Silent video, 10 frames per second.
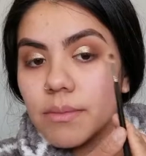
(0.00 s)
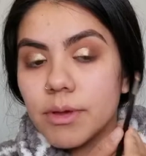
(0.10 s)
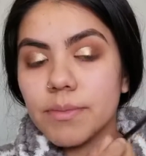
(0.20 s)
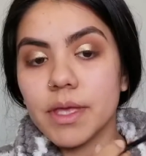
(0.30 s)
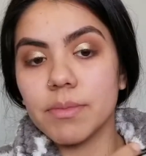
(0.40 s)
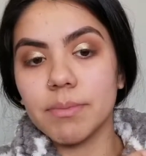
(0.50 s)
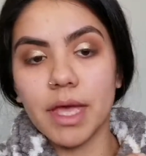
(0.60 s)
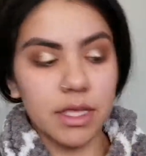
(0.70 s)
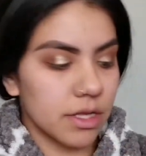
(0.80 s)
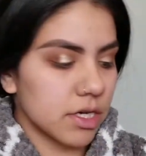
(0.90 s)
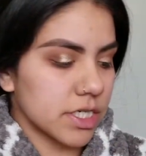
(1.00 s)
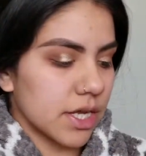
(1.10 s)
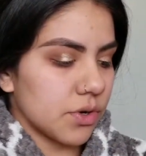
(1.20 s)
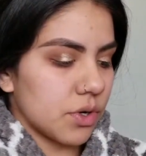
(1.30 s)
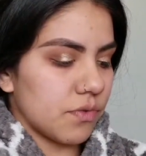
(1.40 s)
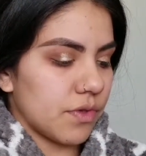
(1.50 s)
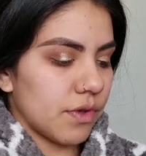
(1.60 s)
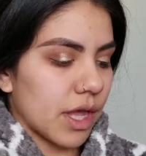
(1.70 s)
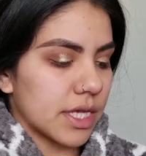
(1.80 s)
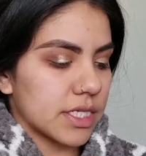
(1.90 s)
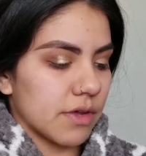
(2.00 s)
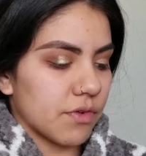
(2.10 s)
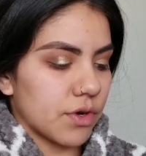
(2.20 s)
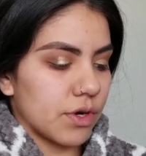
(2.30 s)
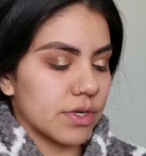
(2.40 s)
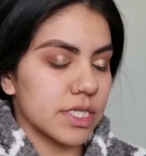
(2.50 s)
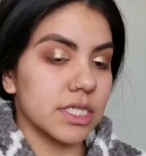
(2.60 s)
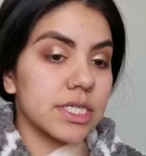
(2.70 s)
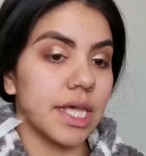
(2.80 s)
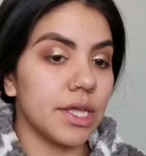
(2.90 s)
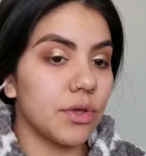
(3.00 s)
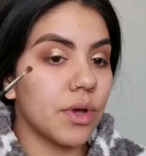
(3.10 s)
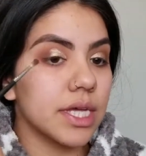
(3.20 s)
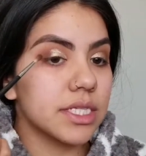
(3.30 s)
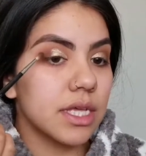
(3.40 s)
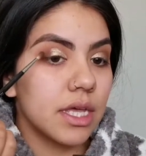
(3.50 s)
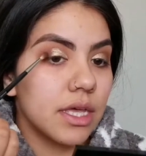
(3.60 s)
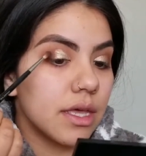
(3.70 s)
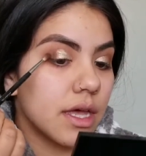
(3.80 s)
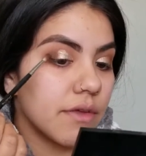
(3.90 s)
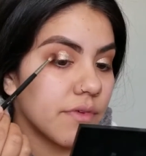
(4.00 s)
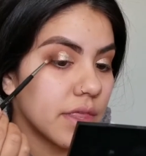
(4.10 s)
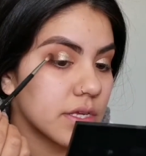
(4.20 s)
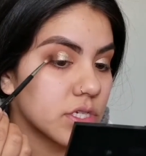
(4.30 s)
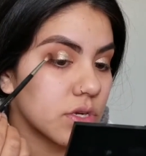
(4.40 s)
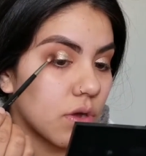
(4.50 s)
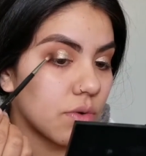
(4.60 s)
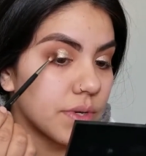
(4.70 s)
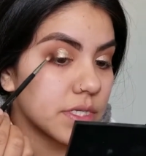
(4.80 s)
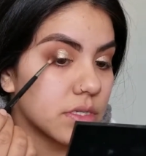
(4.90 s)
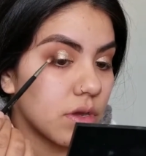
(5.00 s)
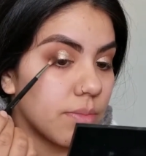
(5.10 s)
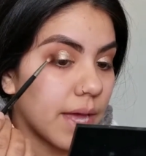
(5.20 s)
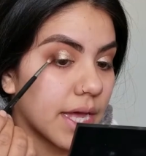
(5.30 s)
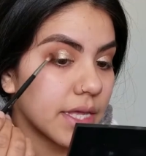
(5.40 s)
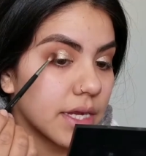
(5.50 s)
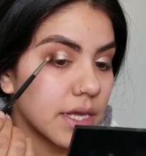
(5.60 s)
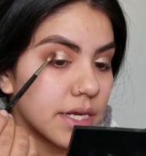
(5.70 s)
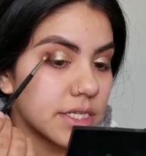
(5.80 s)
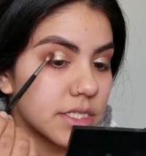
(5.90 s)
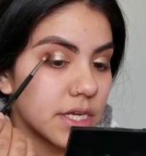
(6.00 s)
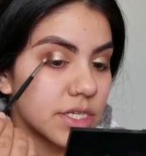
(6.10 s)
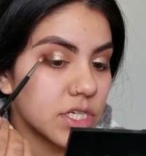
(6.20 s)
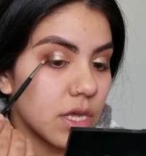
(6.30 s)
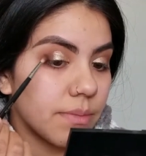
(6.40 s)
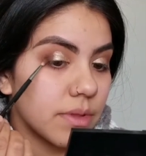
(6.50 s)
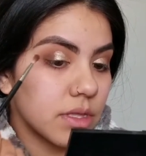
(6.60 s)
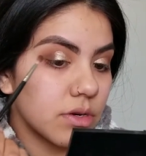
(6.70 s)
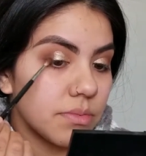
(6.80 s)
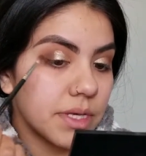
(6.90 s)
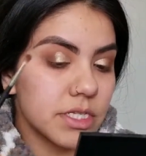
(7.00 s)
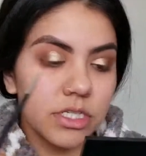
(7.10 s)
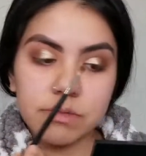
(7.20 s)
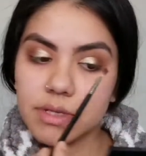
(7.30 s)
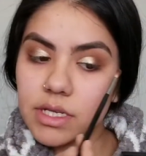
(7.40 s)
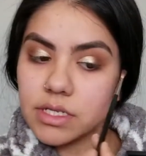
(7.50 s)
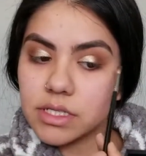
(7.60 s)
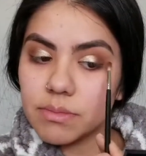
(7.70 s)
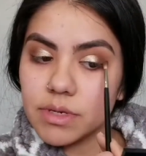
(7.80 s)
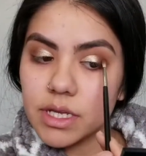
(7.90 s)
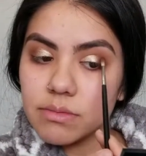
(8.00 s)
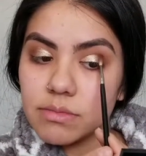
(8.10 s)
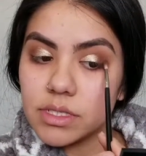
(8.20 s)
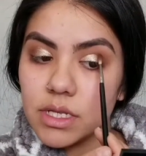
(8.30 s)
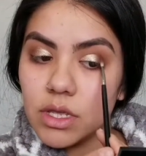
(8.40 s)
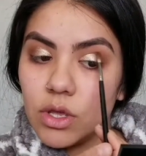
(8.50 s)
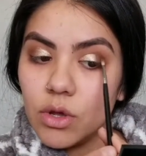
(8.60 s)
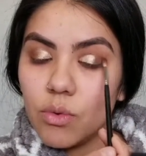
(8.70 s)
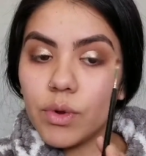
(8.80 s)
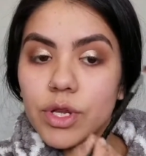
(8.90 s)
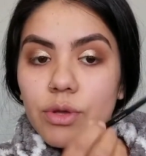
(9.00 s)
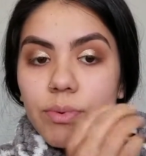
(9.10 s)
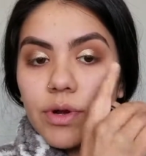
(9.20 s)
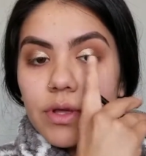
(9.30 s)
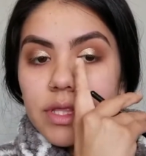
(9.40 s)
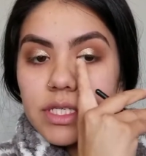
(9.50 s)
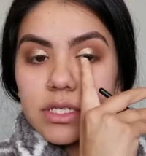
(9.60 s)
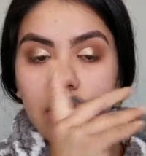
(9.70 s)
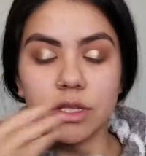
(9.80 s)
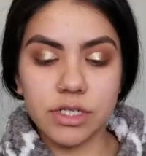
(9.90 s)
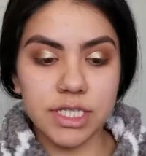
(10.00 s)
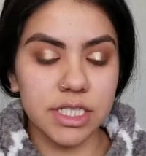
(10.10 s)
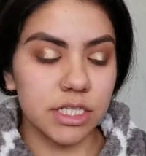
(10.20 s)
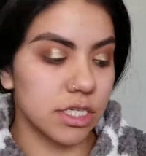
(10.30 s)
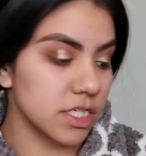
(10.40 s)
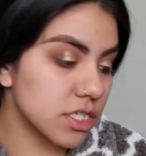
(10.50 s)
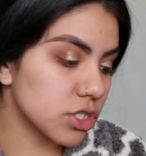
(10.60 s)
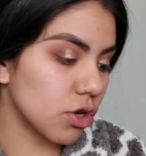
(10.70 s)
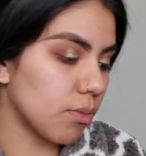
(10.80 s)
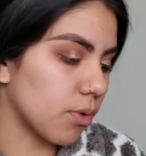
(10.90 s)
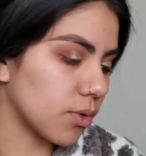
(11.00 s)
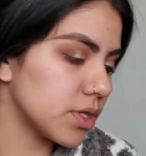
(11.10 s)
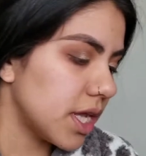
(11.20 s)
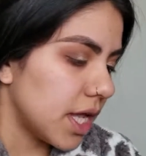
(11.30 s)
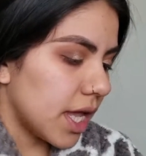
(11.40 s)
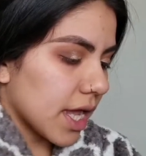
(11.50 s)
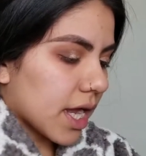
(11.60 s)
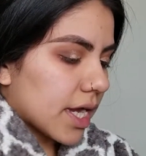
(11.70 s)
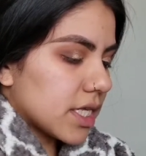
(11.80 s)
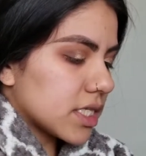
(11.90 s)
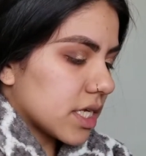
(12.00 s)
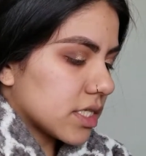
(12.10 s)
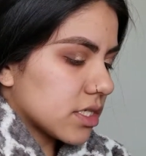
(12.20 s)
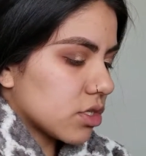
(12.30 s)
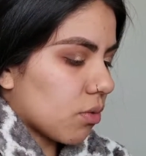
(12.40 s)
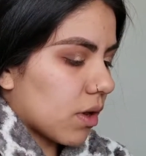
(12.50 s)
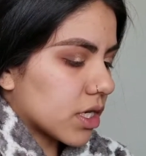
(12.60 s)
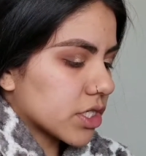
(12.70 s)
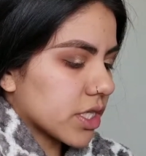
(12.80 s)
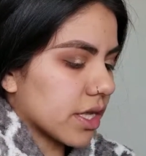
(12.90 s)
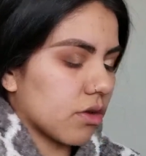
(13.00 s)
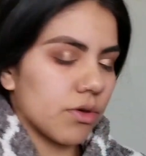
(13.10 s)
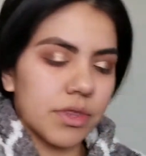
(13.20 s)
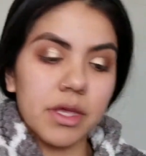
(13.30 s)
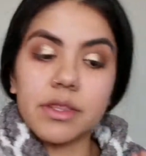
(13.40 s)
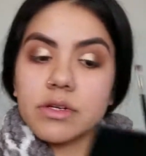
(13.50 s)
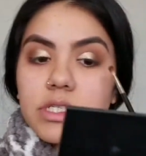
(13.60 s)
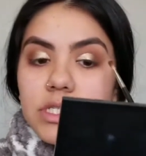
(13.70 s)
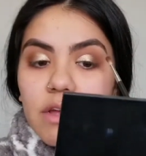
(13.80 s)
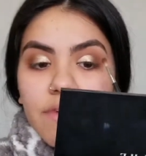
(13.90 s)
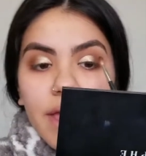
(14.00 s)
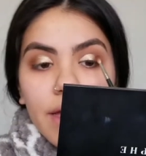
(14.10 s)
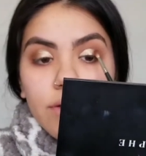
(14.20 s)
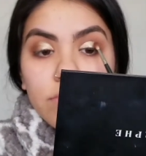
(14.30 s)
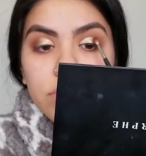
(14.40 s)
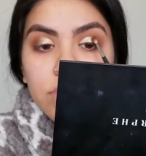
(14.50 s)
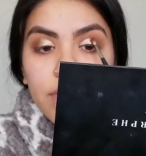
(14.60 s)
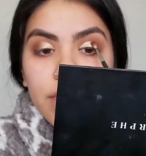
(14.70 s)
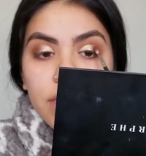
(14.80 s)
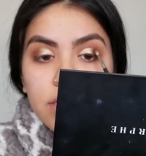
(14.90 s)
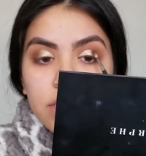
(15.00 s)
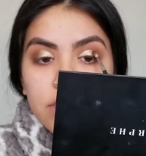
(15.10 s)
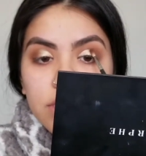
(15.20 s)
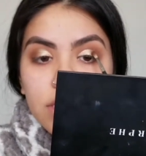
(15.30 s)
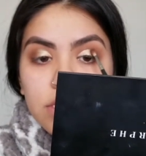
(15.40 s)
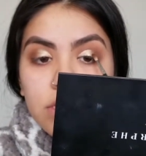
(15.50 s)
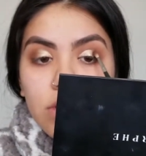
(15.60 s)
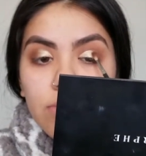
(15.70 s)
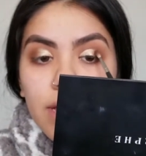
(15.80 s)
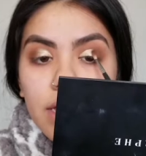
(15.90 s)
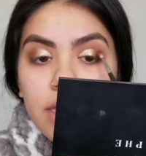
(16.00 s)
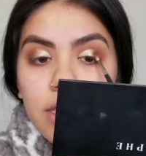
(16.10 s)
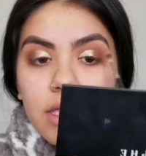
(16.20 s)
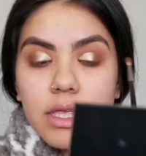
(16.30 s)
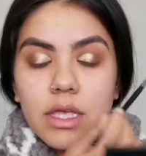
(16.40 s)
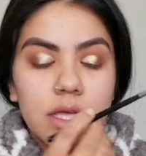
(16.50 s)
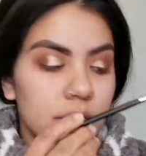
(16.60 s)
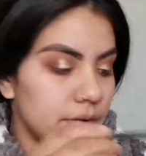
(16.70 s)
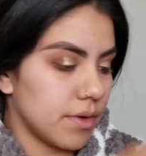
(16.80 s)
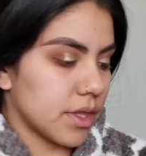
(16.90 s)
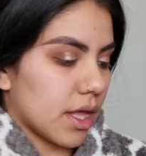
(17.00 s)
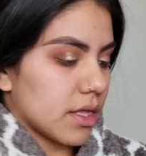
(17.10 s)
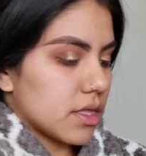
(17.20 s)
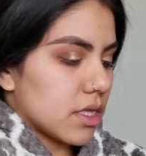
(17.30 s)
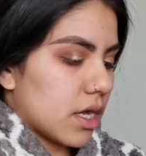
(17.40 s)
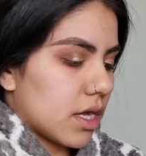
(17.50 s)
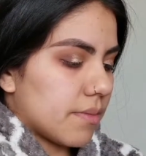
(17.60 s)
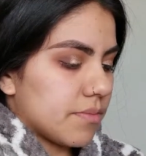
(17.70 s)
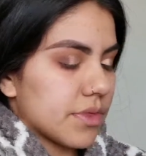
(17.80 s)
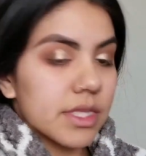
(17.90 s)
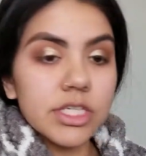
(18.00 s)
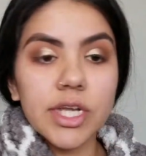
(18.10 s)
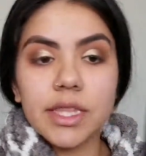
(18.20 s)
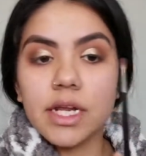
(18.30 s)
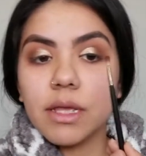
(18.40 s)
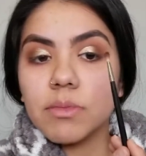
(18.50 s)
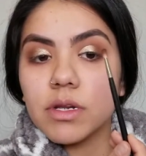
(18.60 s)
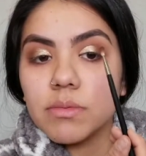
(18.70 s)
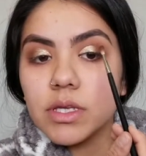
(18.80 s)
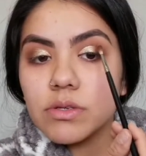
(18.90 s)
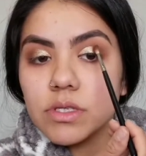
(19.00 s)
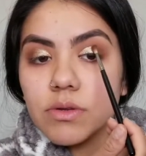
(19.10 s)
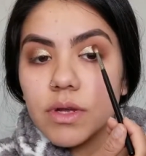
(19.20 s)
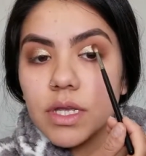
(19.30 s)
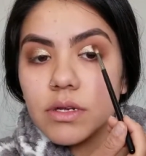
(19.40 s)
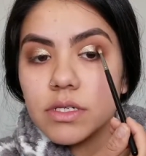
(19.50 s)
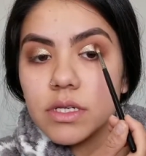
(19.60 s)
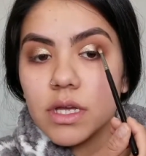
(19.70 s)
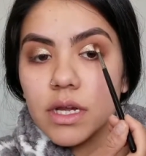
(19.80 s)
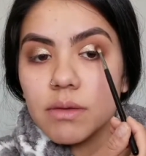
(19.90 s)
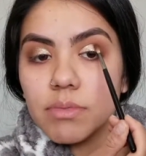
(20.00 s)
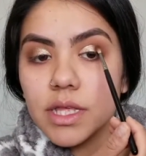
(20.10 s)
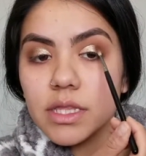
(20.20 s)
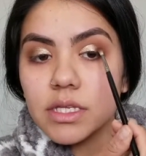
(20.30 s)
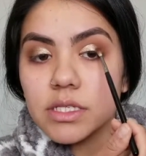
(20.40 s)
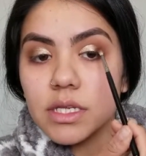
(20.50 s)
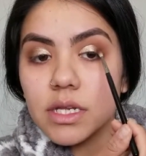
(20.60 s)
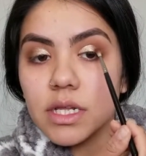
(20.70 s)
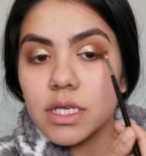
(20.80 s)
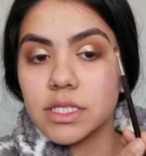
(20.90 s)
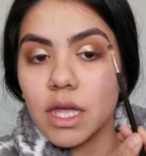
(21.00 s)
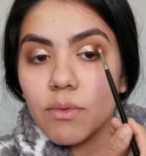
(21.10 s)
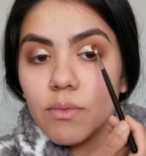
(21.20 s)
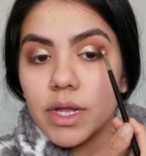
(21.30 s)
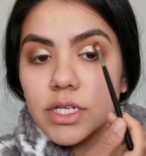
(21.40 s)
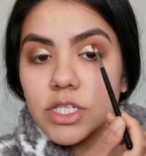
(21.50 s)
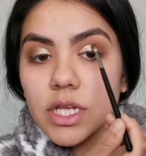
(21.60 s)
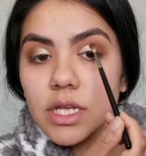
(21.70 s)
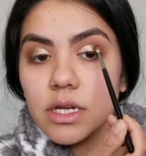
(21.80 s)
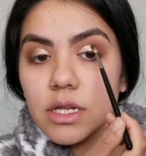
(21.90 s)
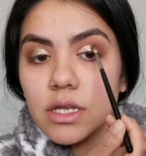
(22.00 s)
put pigment back in there, because I don't know if you guys ever notice is that you guys, I feel like, should always go back and kind of touch up a little bit, just because sometimes when you put on this color, since it is so bold, it kind of tends to wash like all the other stuff out. So I kind of just like to go back. That the shade that I'm going to be using right here to kind of blend this in is that red shade.